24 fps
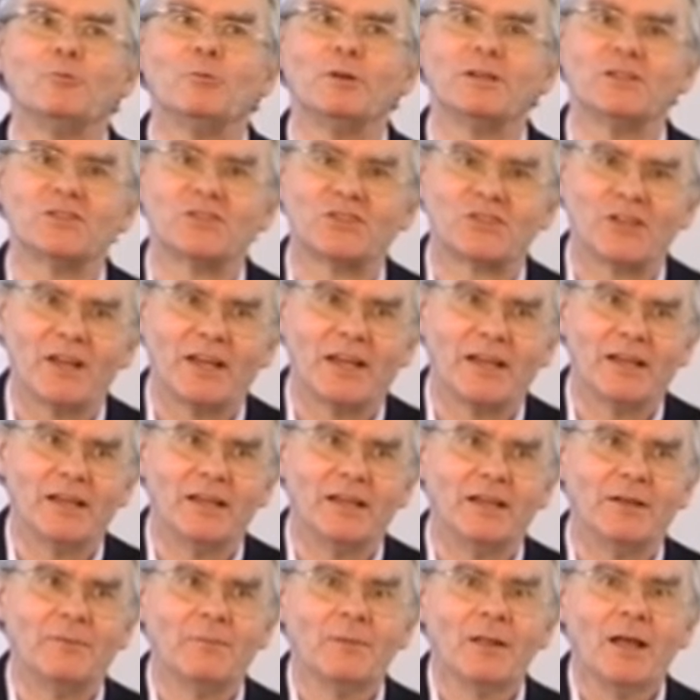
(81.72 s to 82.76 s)
we
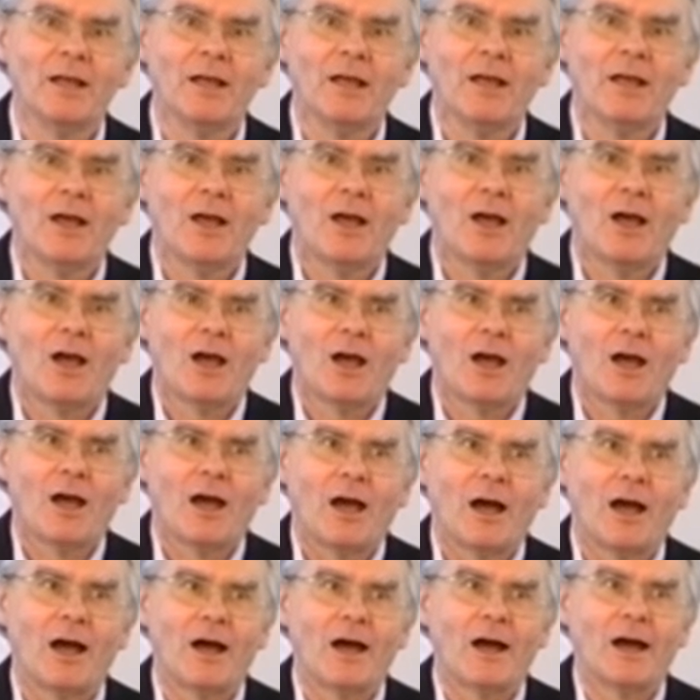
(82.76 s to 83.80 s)
say,
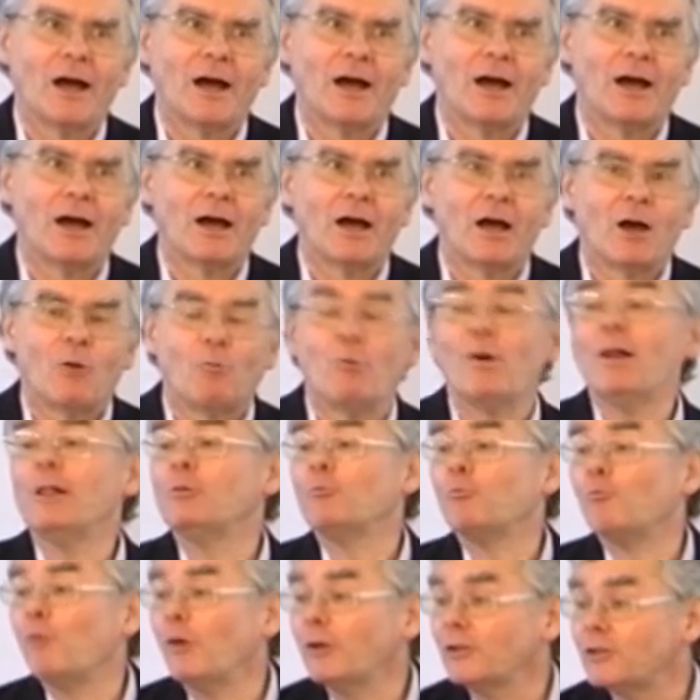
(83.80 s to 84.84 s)

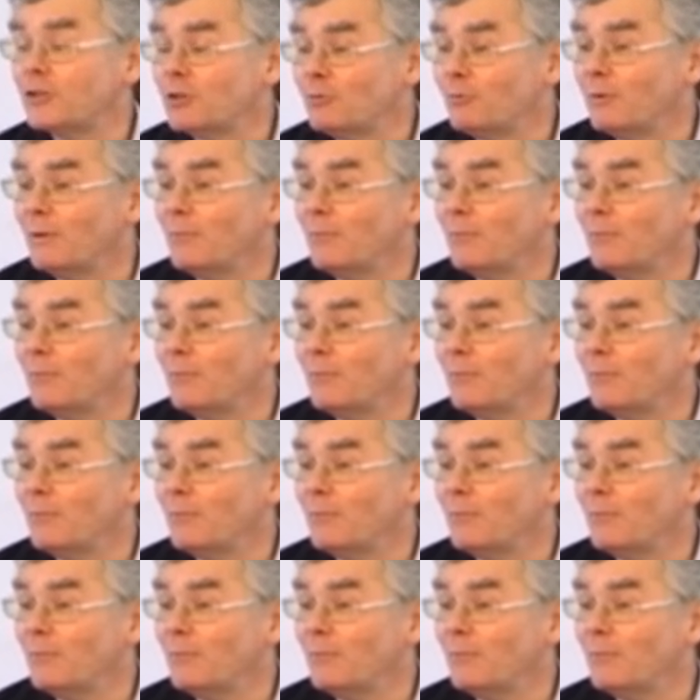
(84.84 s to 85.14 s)
what do we